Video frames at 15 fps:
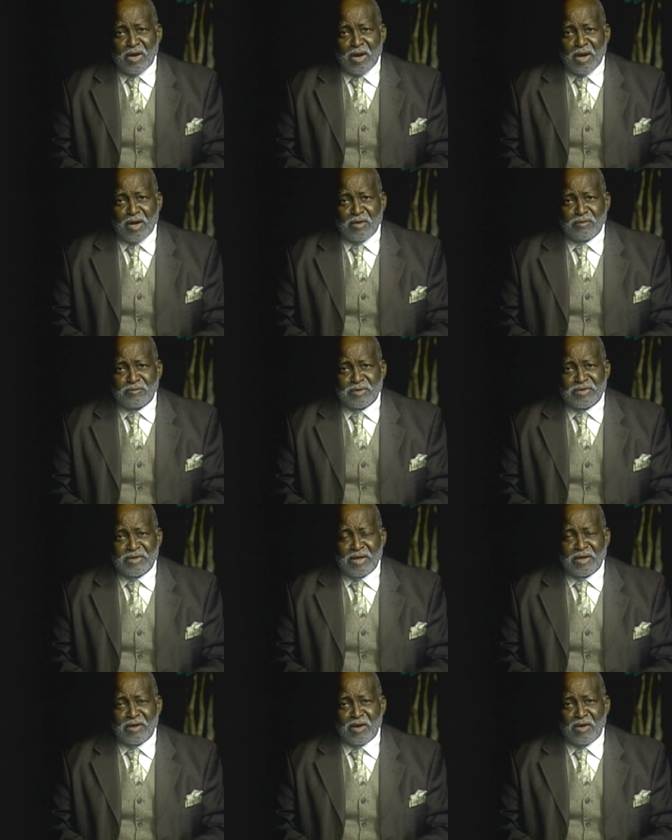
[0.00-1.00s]
Uh, we
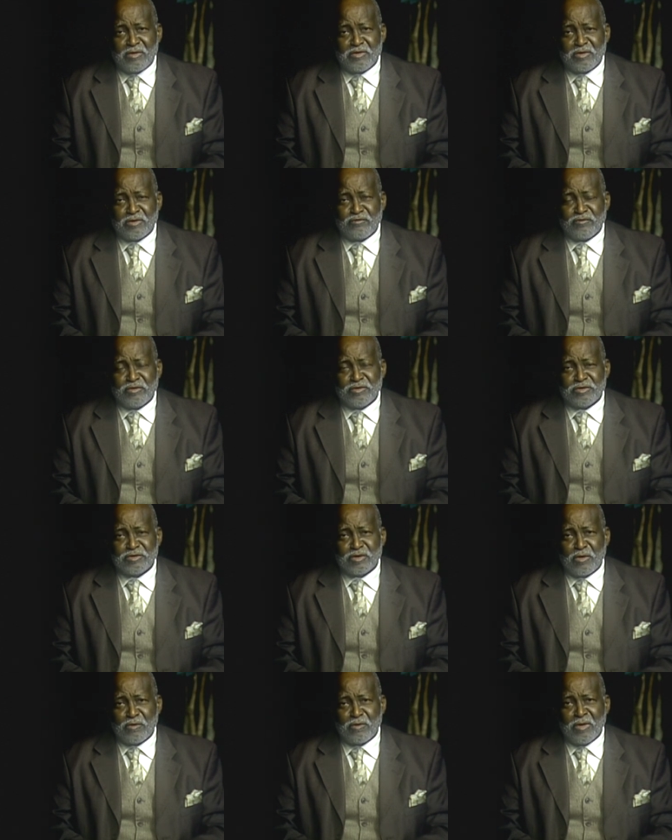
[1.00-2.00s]
thank God you can view the
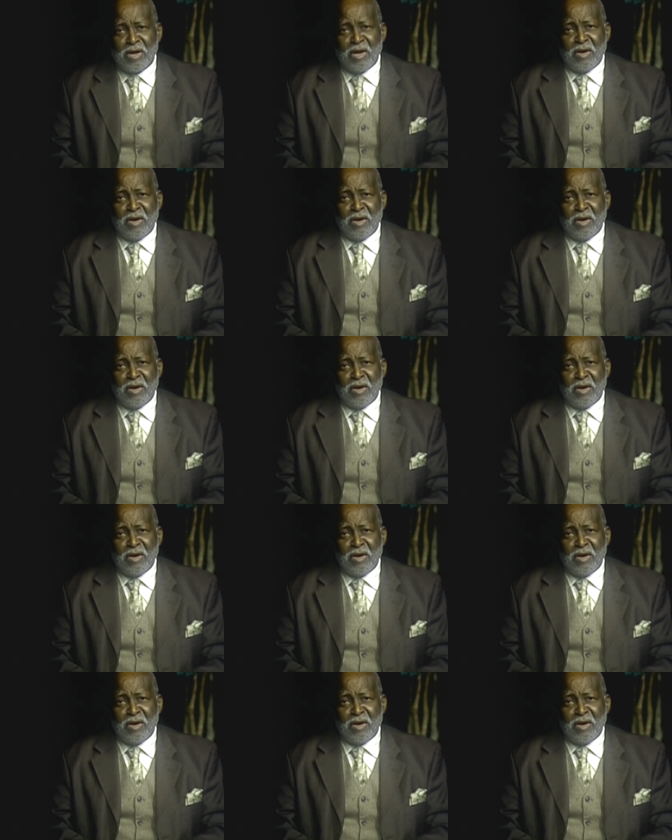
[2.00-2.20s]
show